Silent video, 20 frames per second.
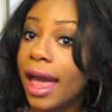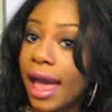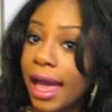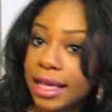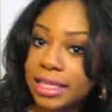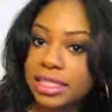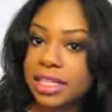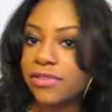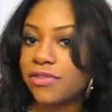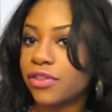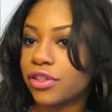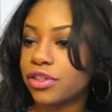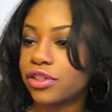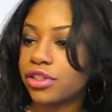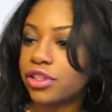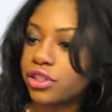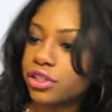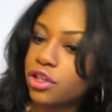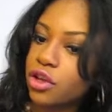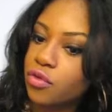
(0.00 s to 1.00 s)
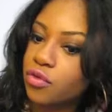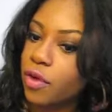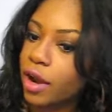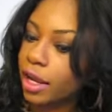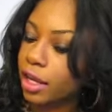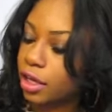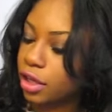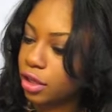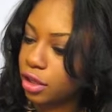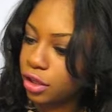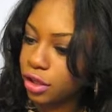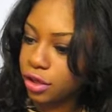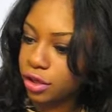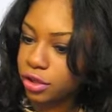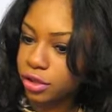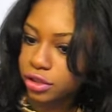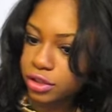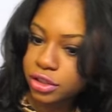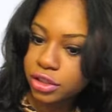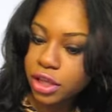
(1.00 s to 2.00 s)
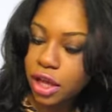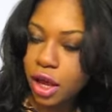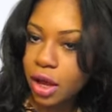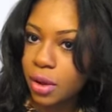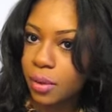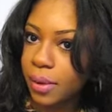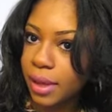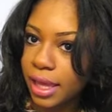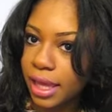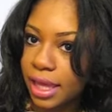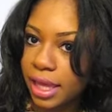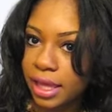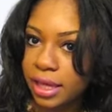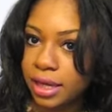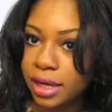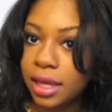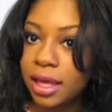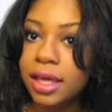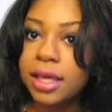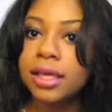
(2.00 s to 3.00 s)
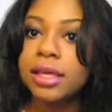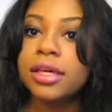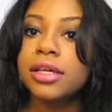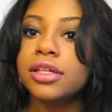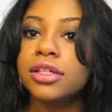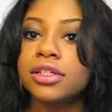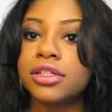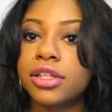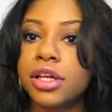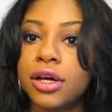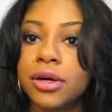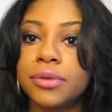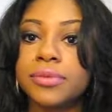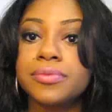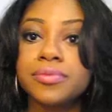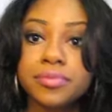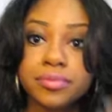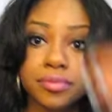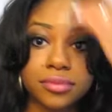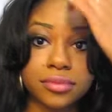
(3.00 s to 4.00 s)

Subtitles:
as if it's just a regular sew-in. So